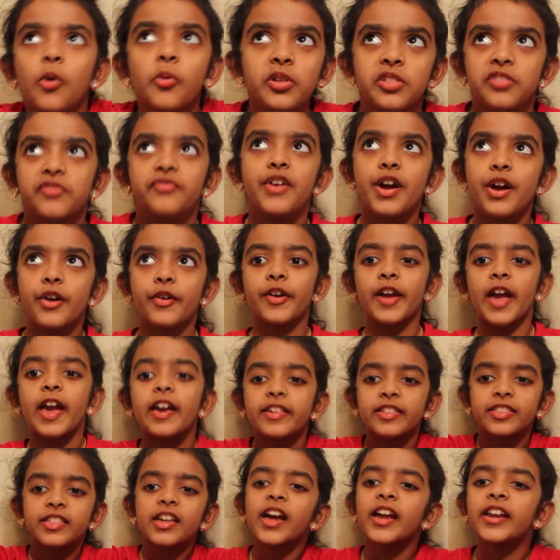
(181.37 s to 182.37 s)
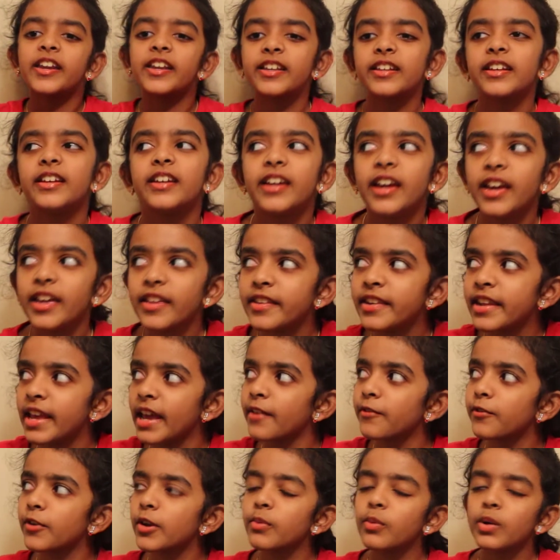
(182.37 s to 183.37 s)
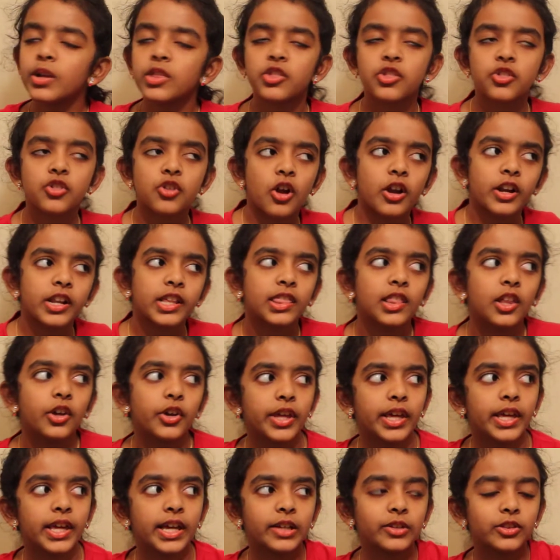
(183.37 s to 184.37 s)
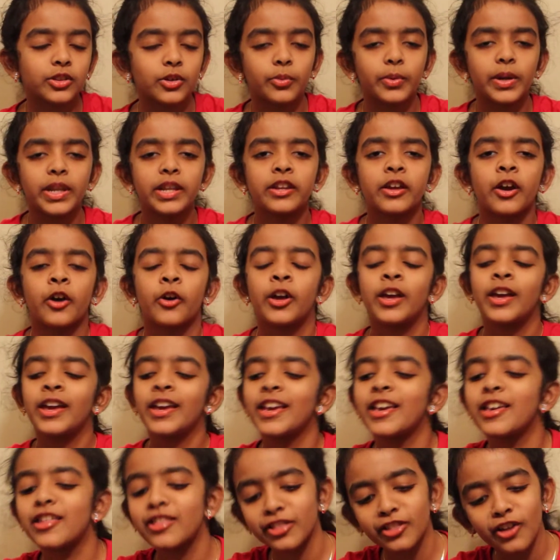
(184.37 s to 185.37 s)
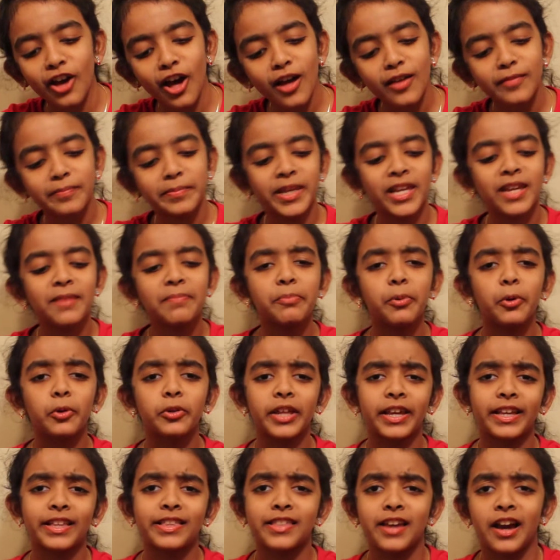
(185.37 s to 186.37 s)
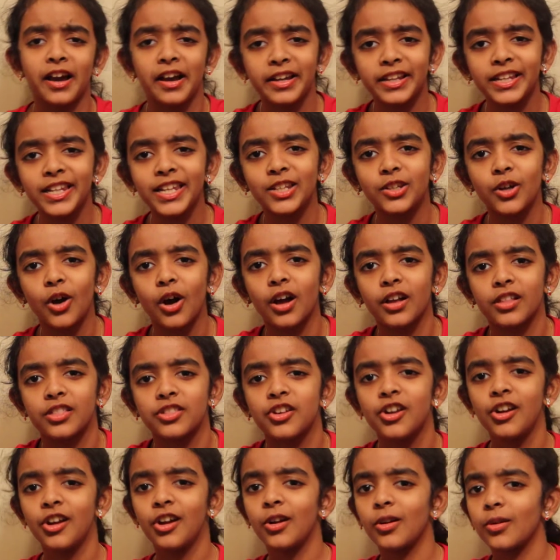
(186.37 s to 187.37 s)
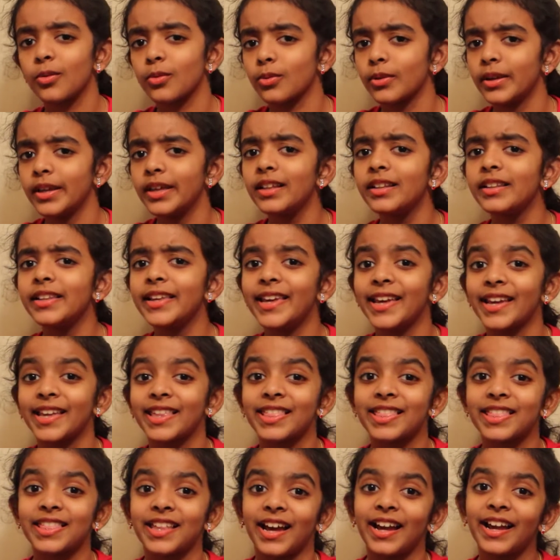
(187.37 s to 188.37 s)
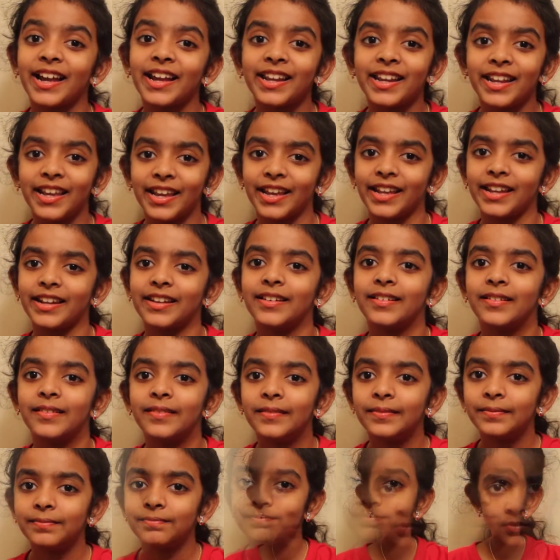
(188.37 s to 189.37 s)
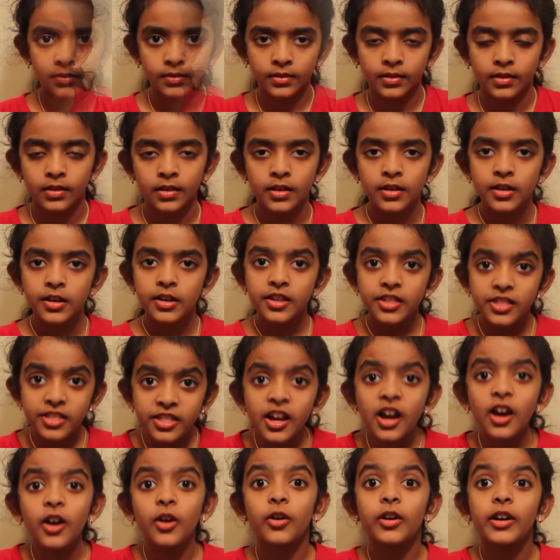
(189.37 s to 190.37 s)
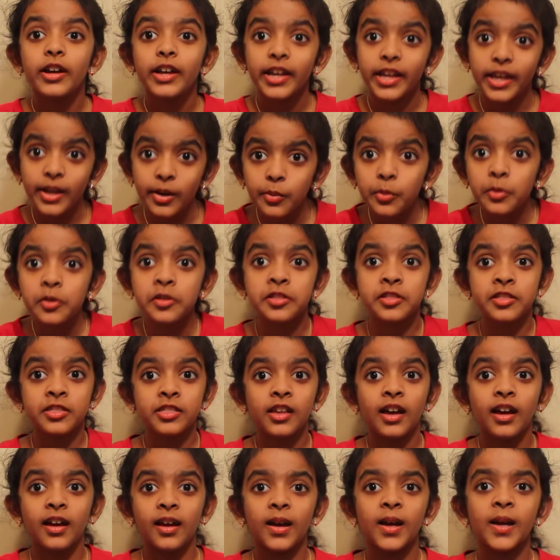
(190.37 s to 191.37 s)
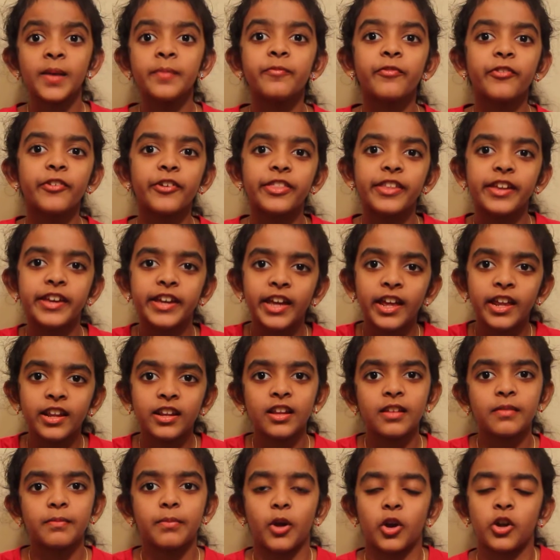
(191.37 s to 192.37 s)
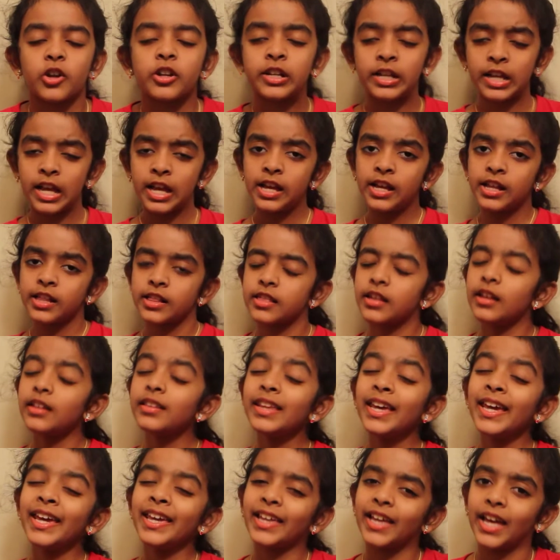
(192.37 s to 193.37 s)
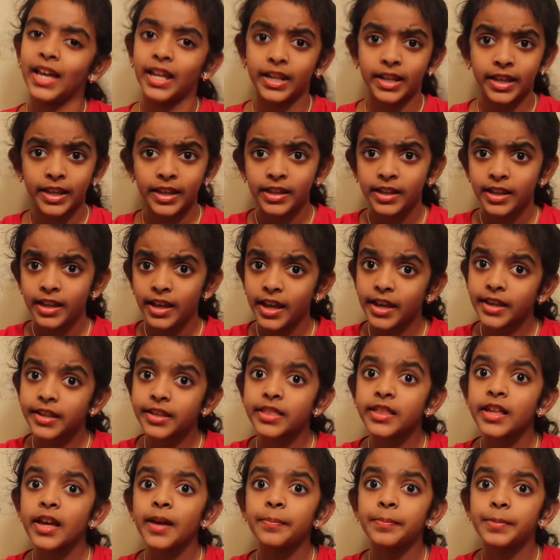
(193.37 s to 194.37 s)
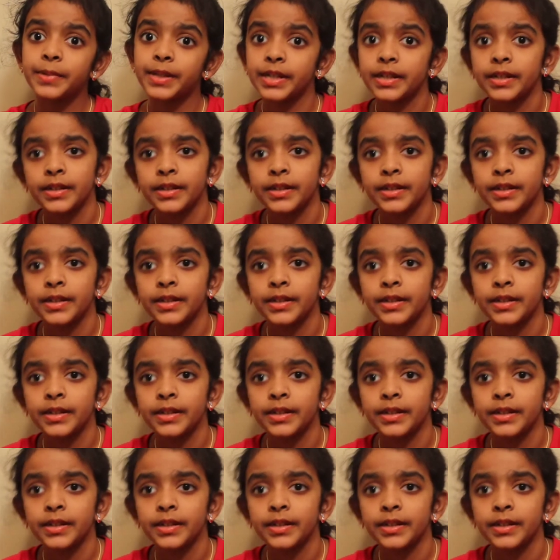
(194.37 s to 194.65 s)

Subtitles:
was very excited, and everyone started looking out the window. He saw people like tiny dots, really excited. So it was time for the Hindenburg to land, except